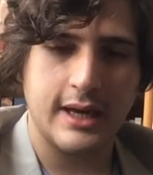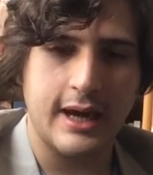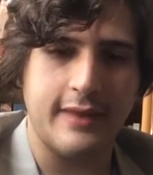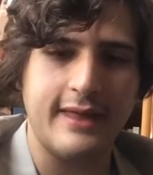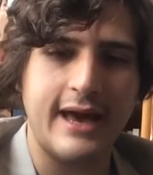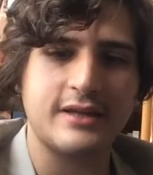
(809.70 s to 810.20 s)

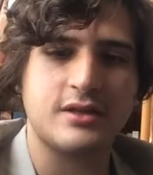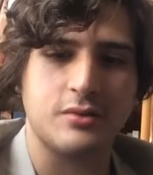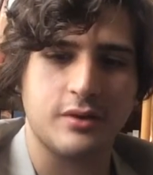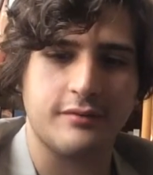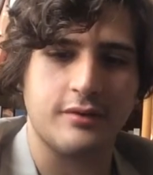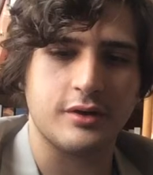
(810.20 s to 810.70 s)
And that's
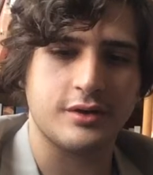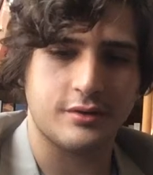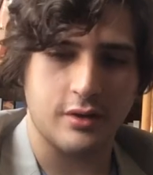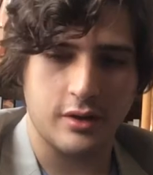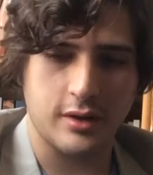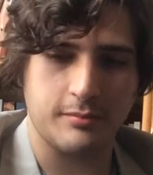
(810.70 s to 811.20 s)
sort of our
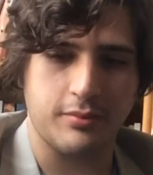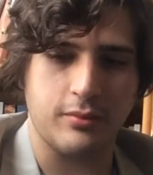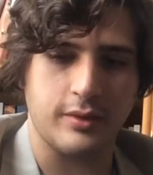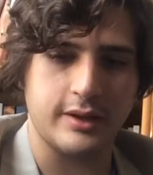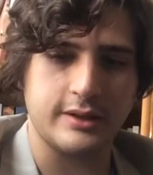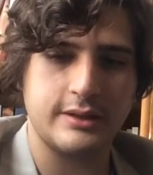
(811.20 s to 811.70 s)
starting
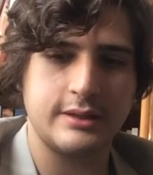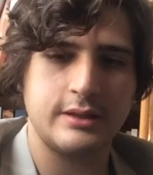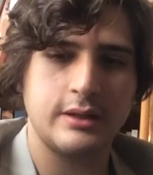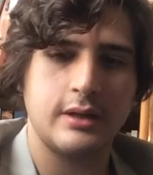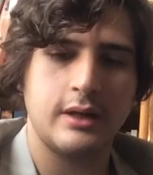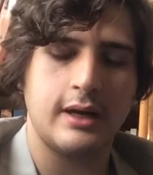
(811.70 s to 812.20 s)
point
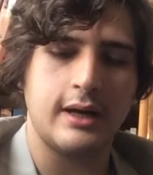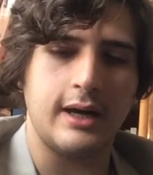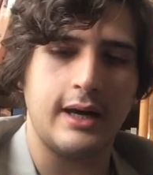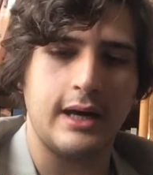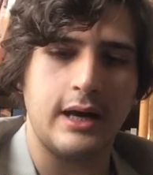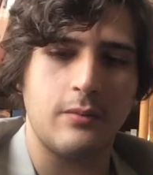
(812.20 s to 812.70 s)

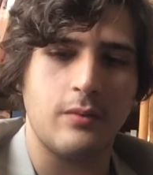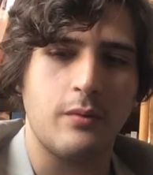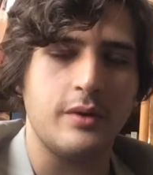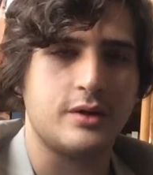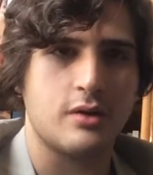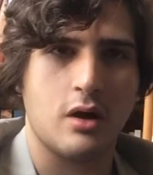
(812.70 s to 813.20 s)
uh, when
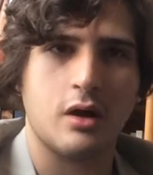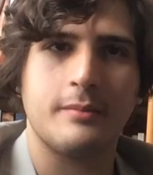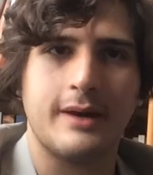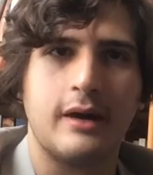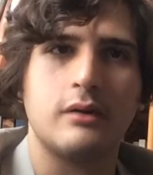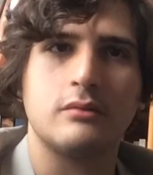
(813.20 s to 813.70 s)
we talk
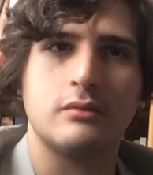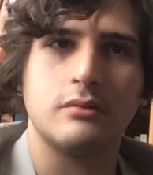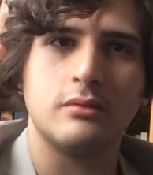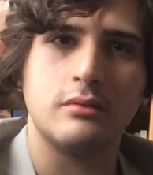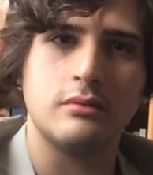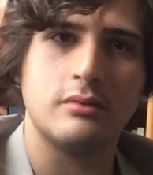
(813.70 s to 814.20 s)
about
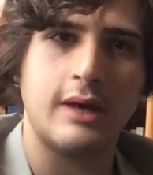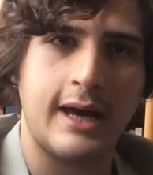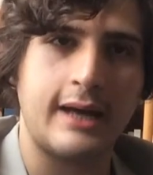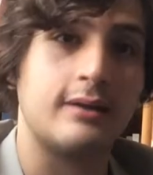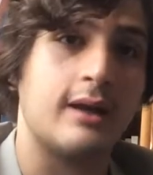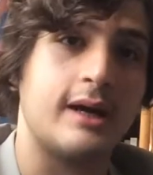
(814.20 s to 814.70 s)

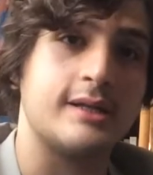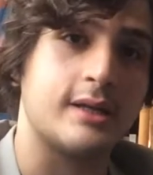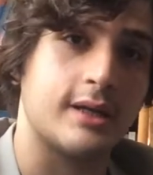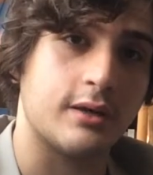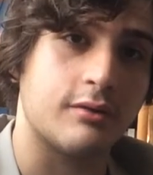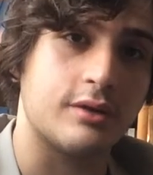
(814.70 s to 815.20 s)

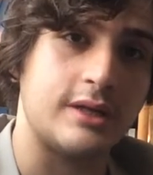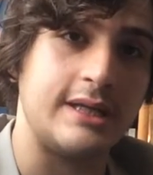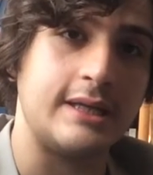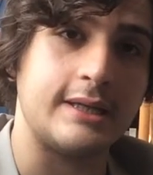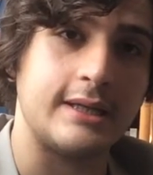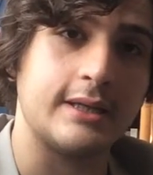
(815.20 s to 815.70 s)
analyzing and
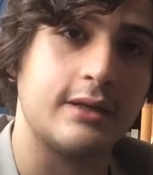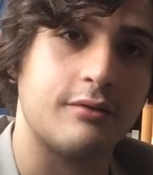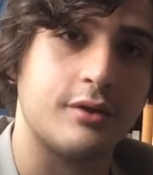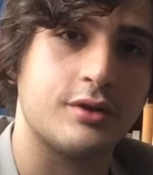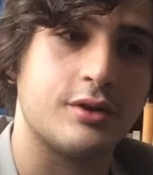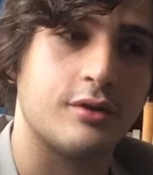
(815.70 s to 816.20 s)
critiquing
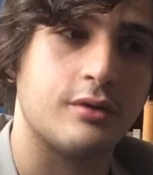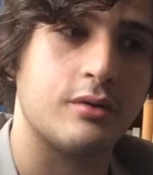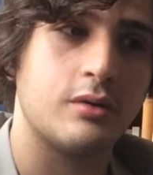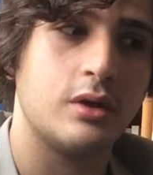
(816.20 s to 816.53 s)
literature.